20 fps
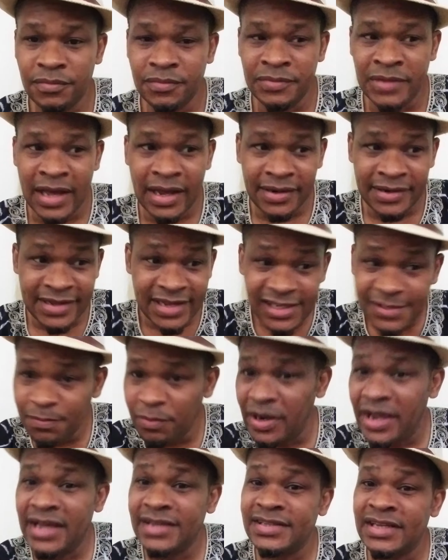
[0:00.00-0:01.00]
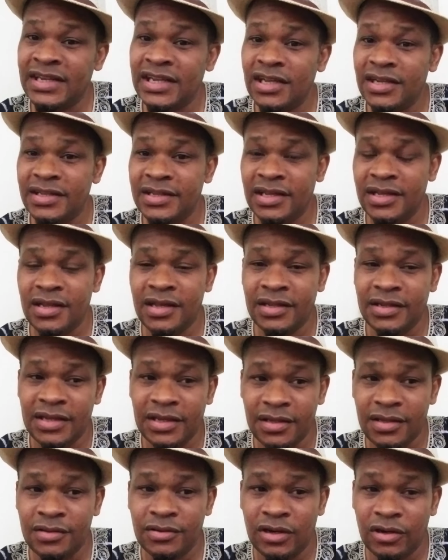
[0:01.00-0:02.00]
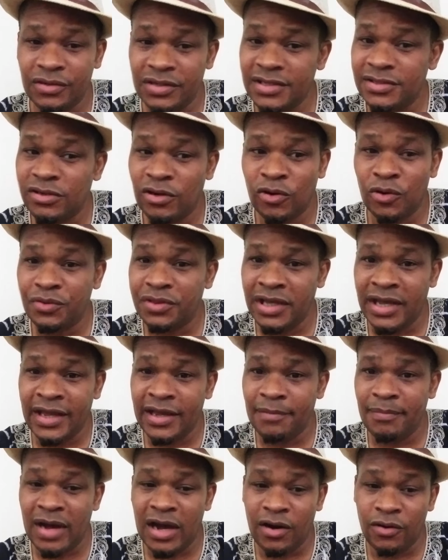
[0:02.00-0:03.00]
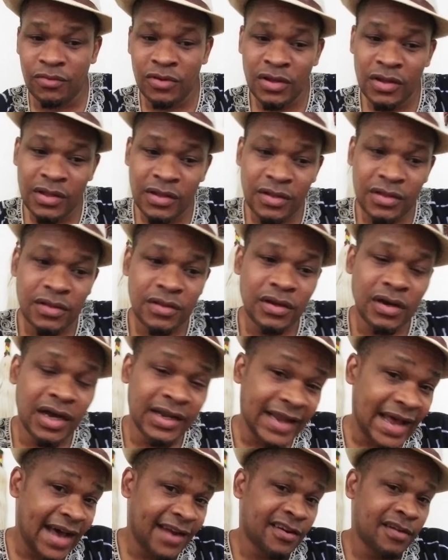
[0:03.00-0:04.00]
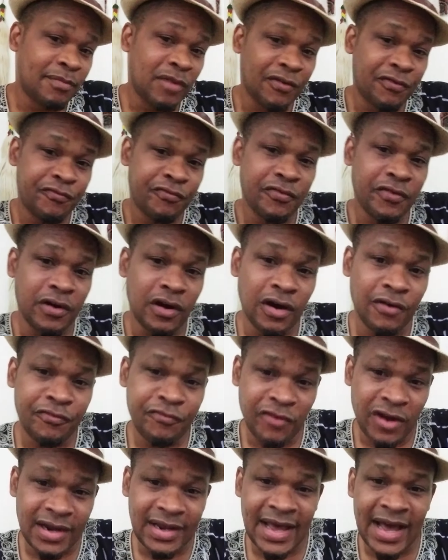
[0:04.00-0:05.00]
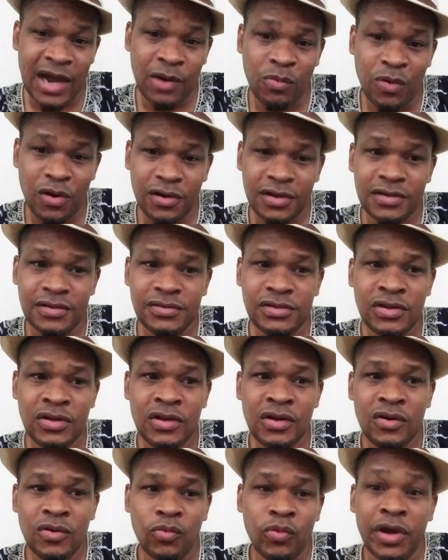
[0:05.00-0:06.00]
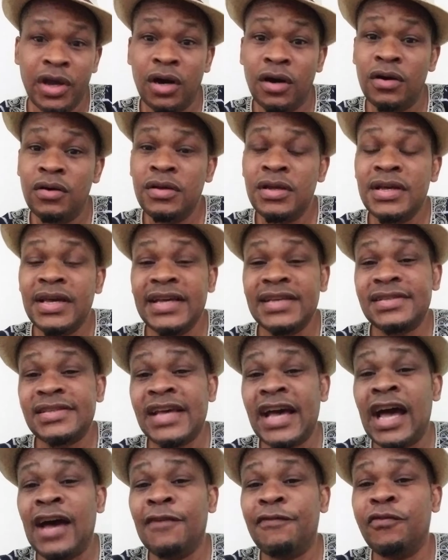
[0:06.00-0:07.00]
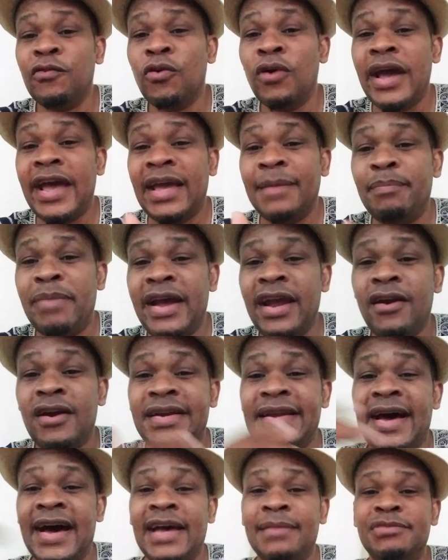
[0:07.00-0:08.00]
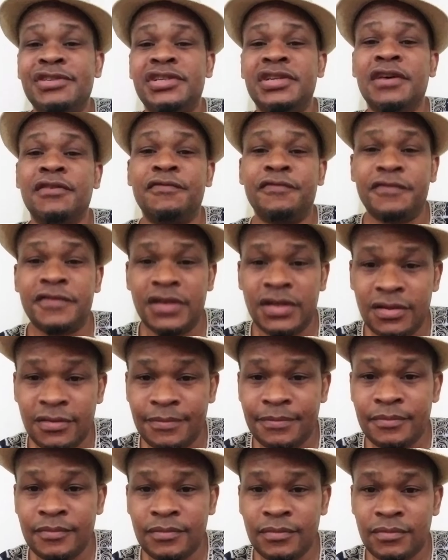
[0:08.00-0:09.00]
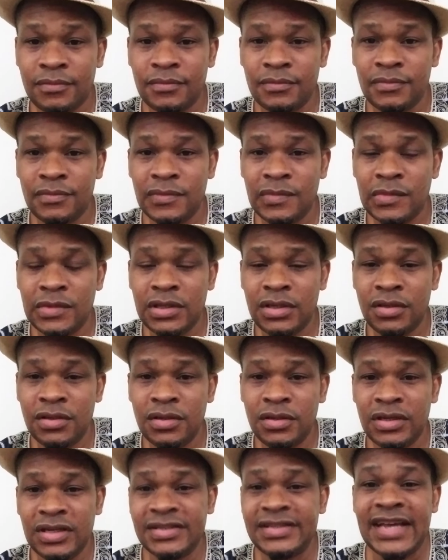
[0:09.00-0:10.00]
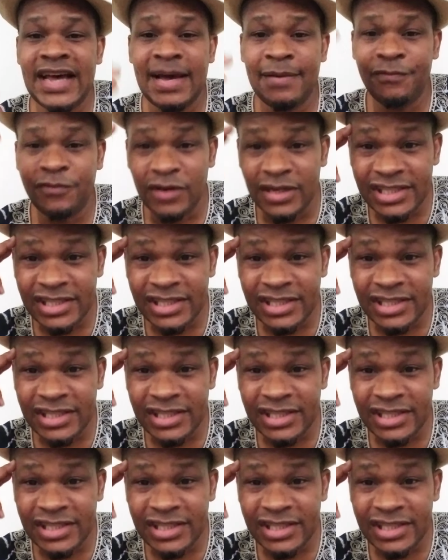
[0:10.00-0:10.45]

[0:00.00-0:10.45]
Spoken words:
now this brings in this whole thing about a lot of them are frontline workers. Well, it's time for a paradigm shift. It's time for a